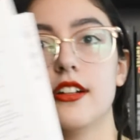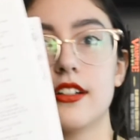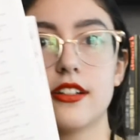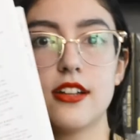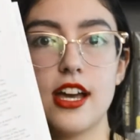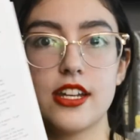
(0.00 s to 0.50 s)

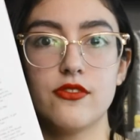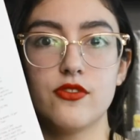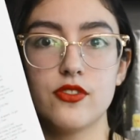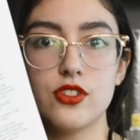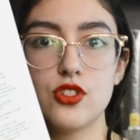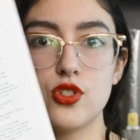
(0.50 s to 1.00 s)
kind of
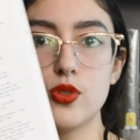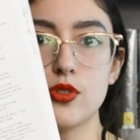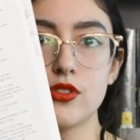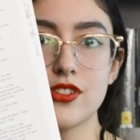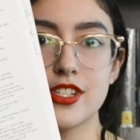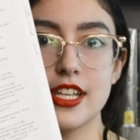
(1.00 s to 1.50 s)

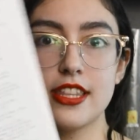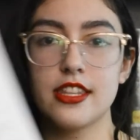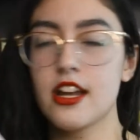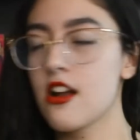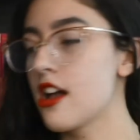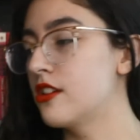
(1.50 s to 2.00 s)
doodles in
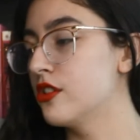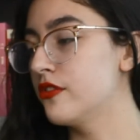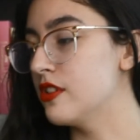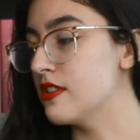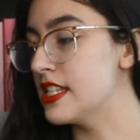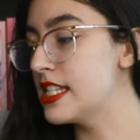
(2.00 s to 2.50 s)
there. I don't know if
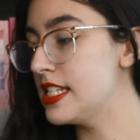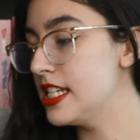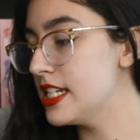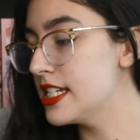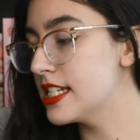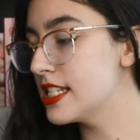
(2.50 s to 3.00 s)
you can
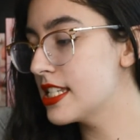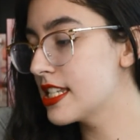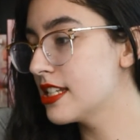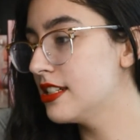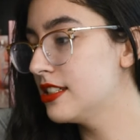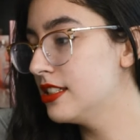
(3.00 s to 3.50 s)
see
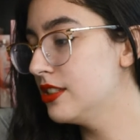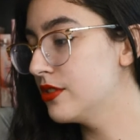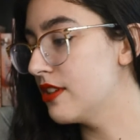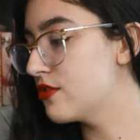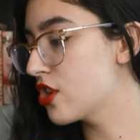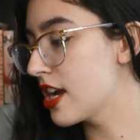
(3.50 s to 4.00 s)
it. You
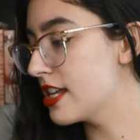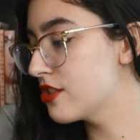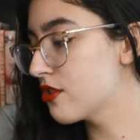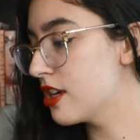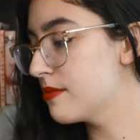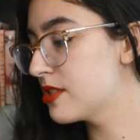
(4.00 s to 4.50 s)
have
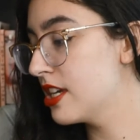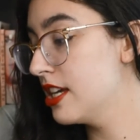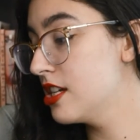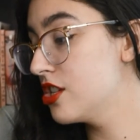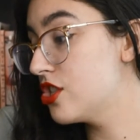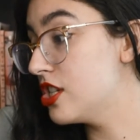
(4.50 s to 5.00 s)
transcripts.
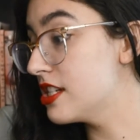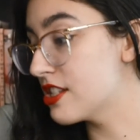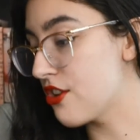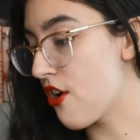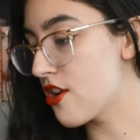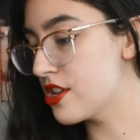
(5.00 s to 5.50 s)
She is an
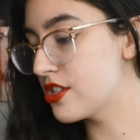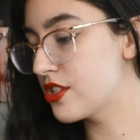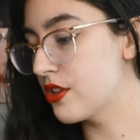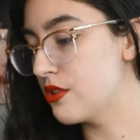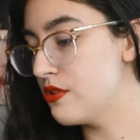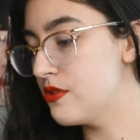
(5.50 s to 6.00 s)
artist, so
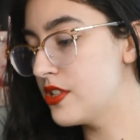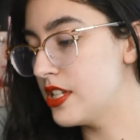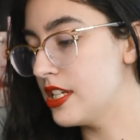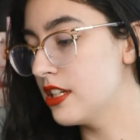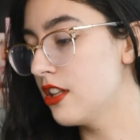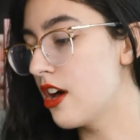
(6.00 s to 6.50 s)
you
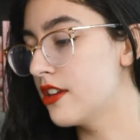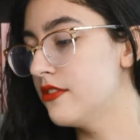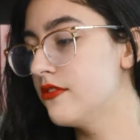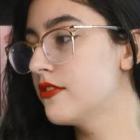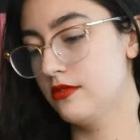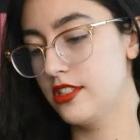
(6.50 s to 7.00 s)
see a lot
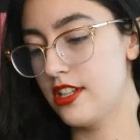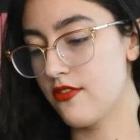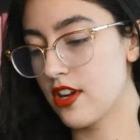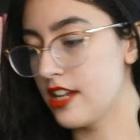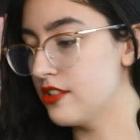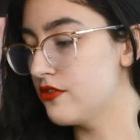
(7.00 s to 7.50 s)
of
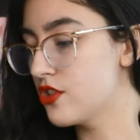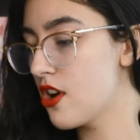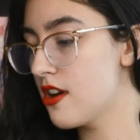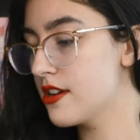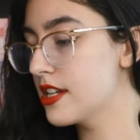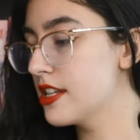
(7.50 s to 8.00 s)
different kinds of
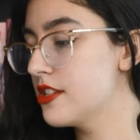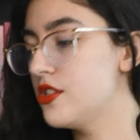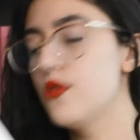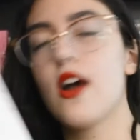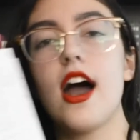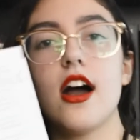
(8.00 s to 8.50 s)
drawings.
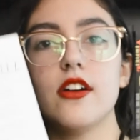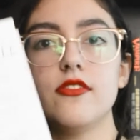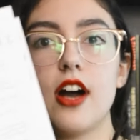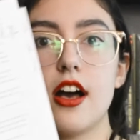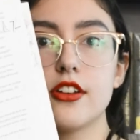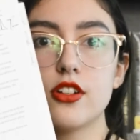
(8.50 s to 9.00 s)
You have
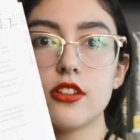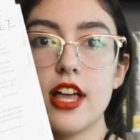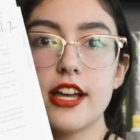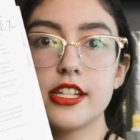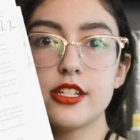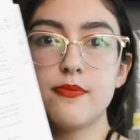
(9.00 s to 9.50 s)

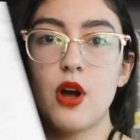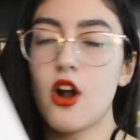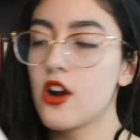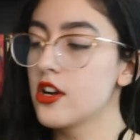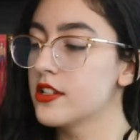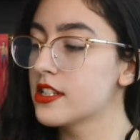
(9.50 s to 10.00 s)
underlined
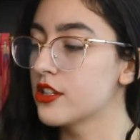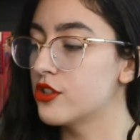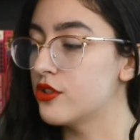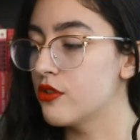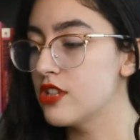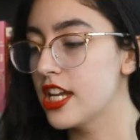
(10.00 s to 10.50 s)
parts, little
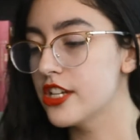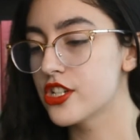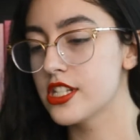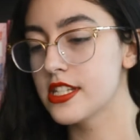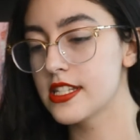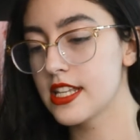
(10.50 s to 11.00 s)

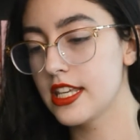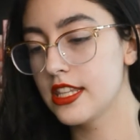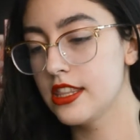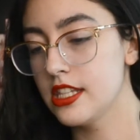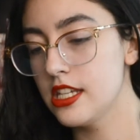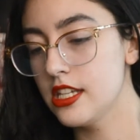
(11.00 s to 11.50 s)
notations in
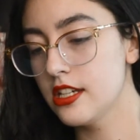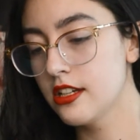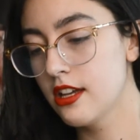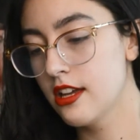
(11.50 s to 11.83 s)
the